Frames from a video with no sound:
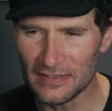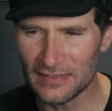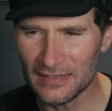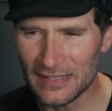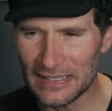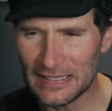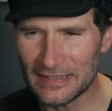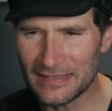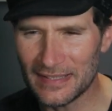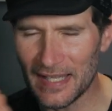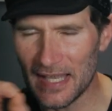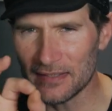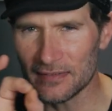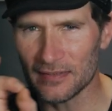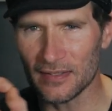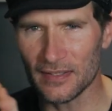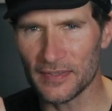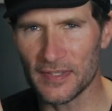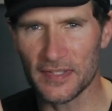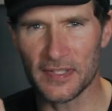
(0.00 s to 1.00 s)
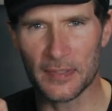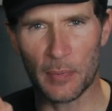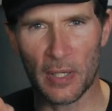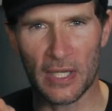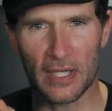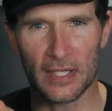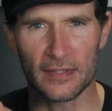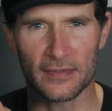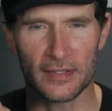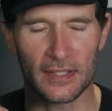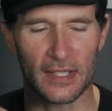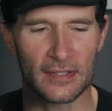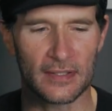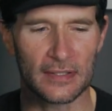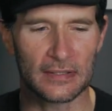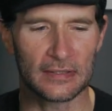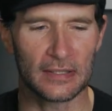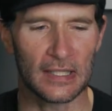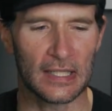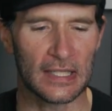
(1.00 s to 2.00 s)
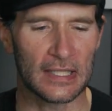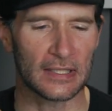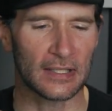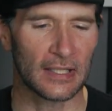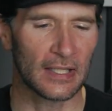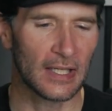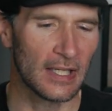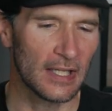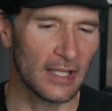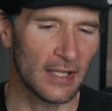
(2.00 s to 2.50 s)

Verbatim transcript: little dent on the spine that I didn't like.